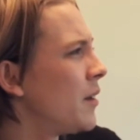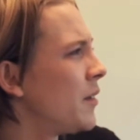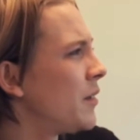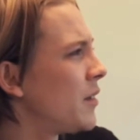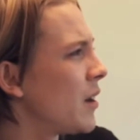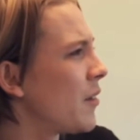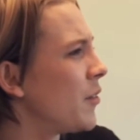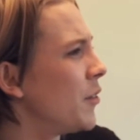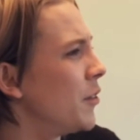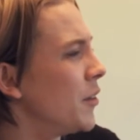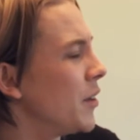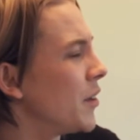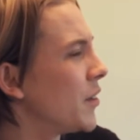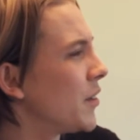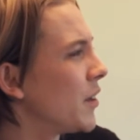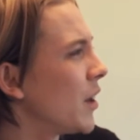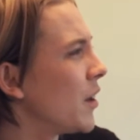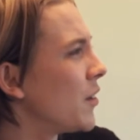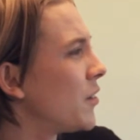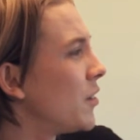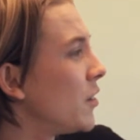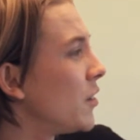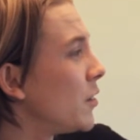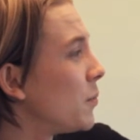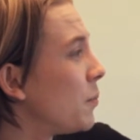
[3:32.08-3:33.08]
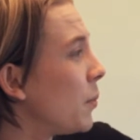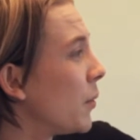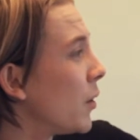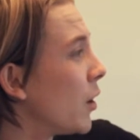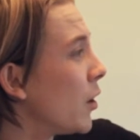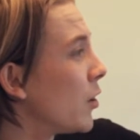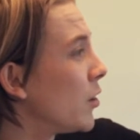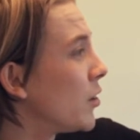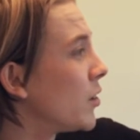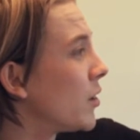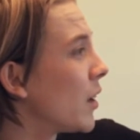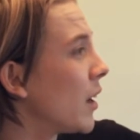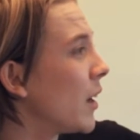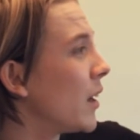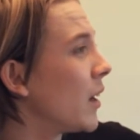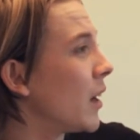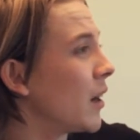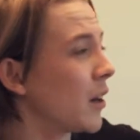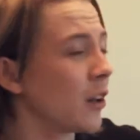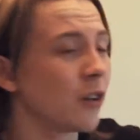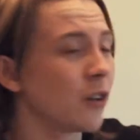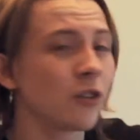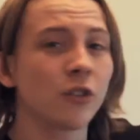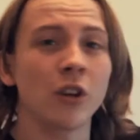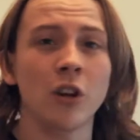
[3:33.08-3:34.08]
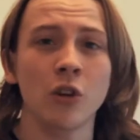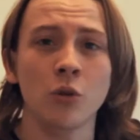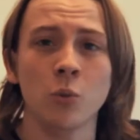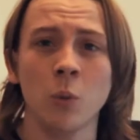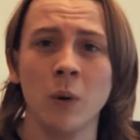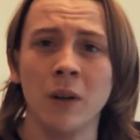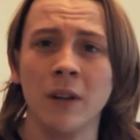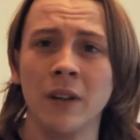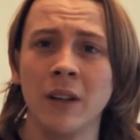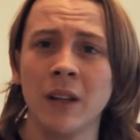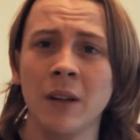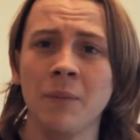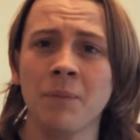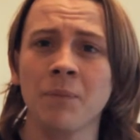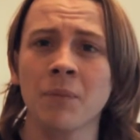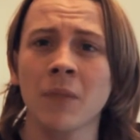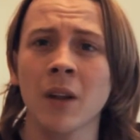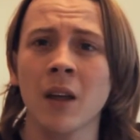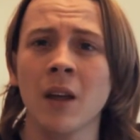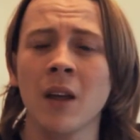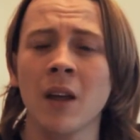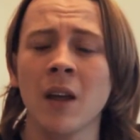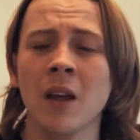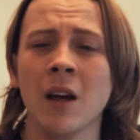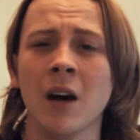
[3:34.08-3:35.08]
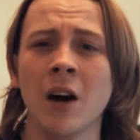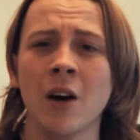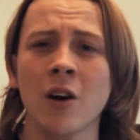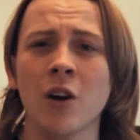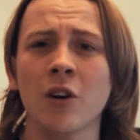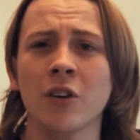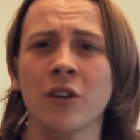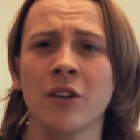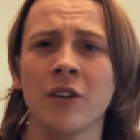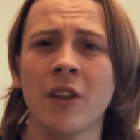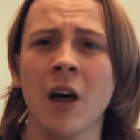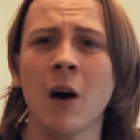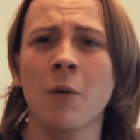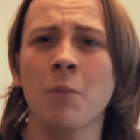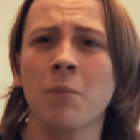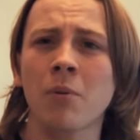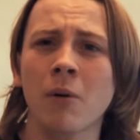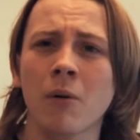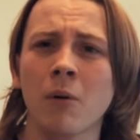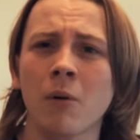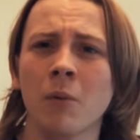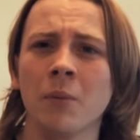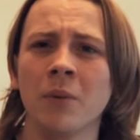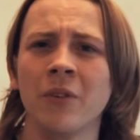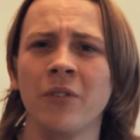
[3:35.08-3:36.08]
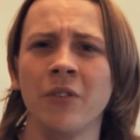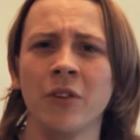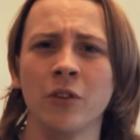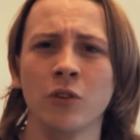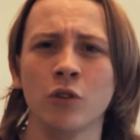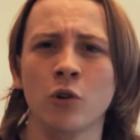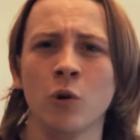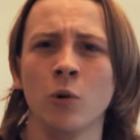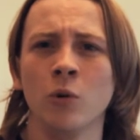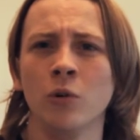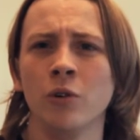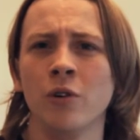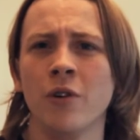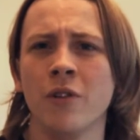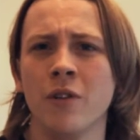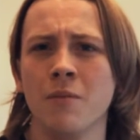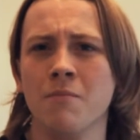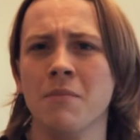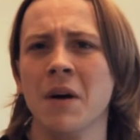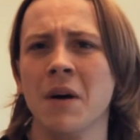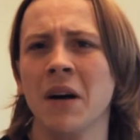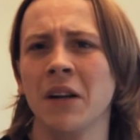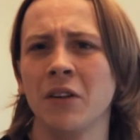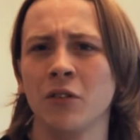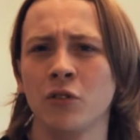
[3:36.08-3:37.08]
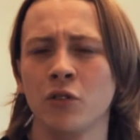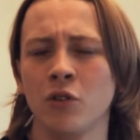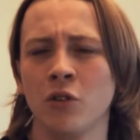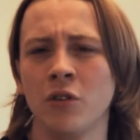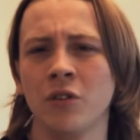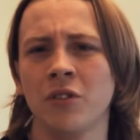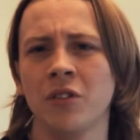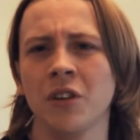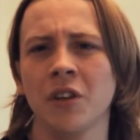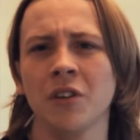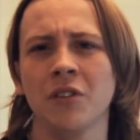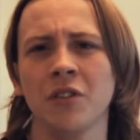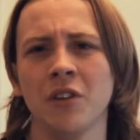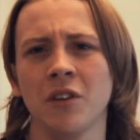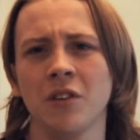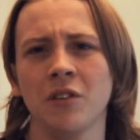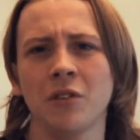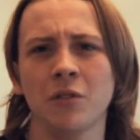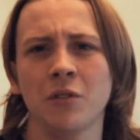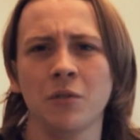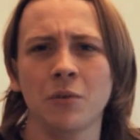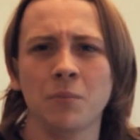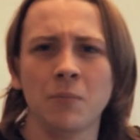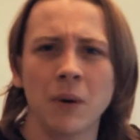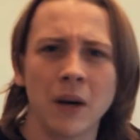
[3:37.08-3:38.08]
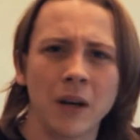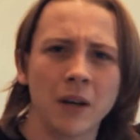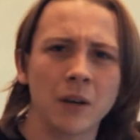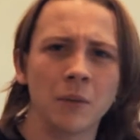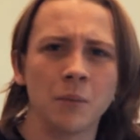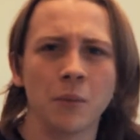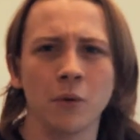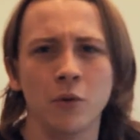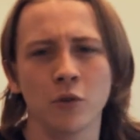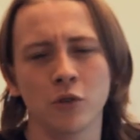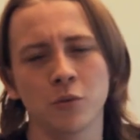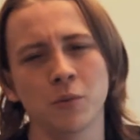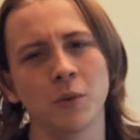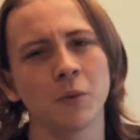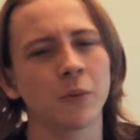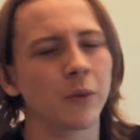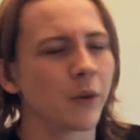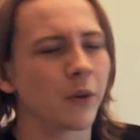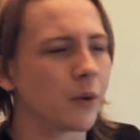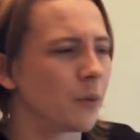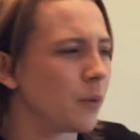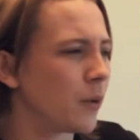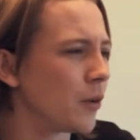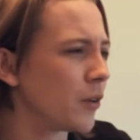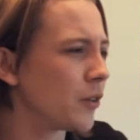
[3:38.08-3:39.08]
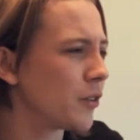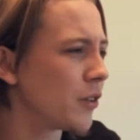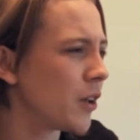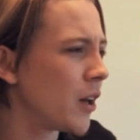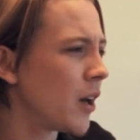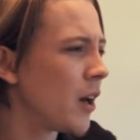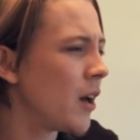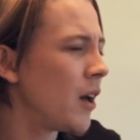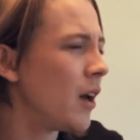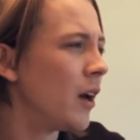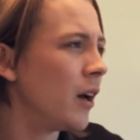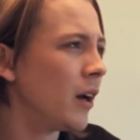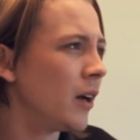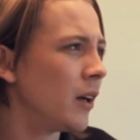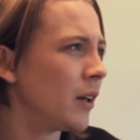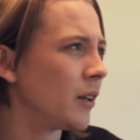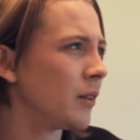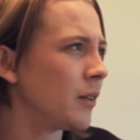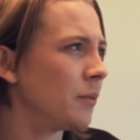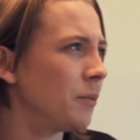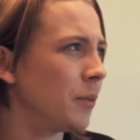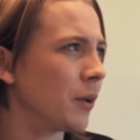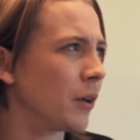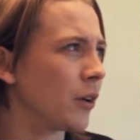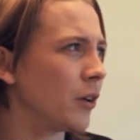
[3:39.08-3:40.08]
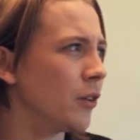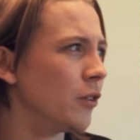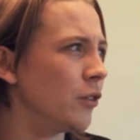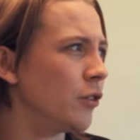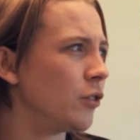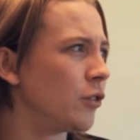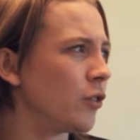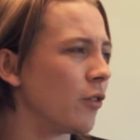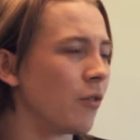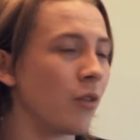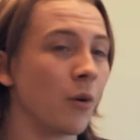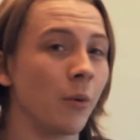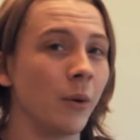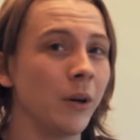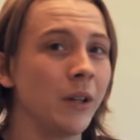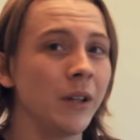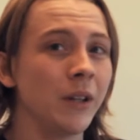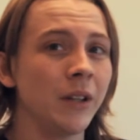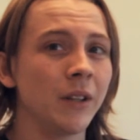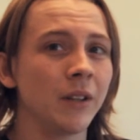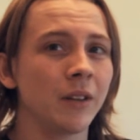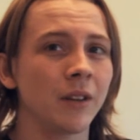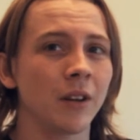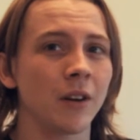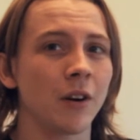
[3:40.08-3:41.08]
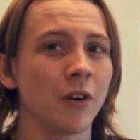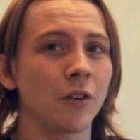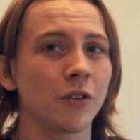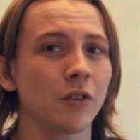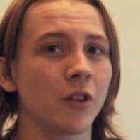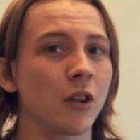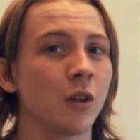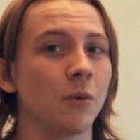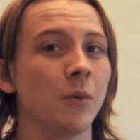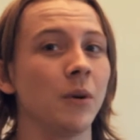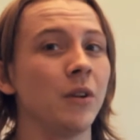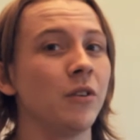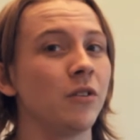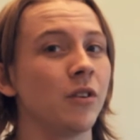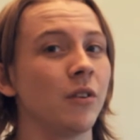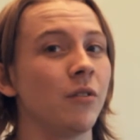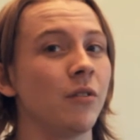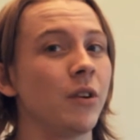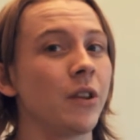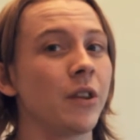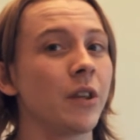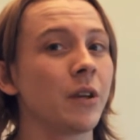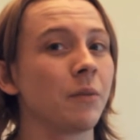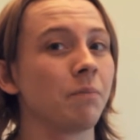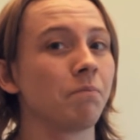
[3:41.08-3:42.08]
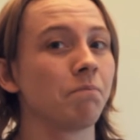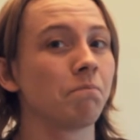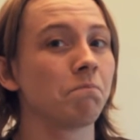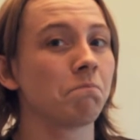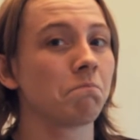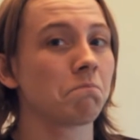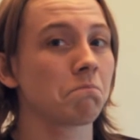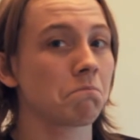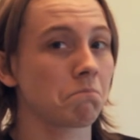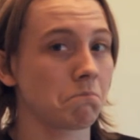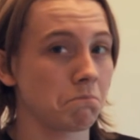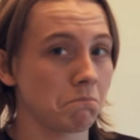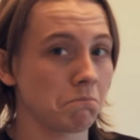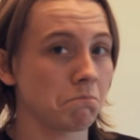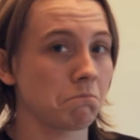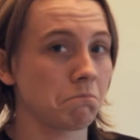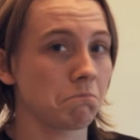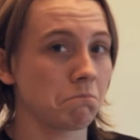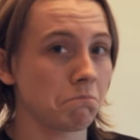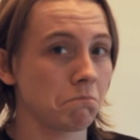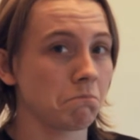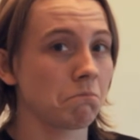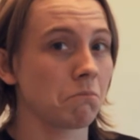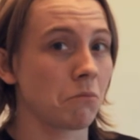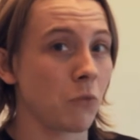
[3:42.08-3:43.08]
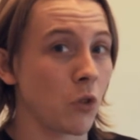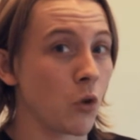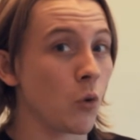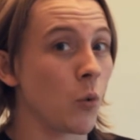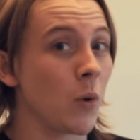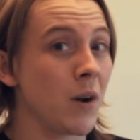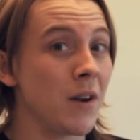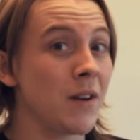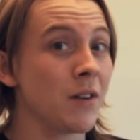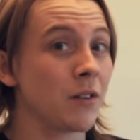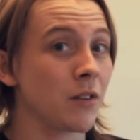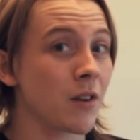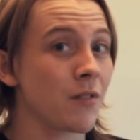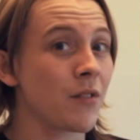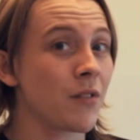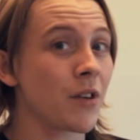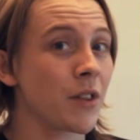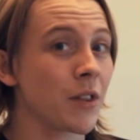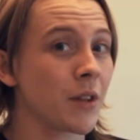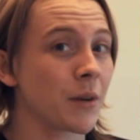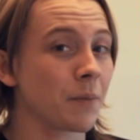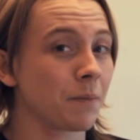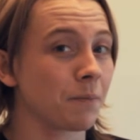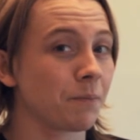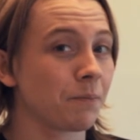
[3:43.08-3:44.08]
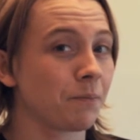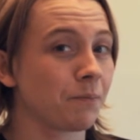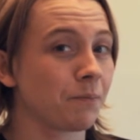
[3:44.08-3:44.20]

7 or 8 Celsius, but outside, and outside it's windy, and honestly that probably feels colder than minus 2 Celsius back at Bozeman where it was, because of the wind. And honestly, the wind is everything. The wind is everything.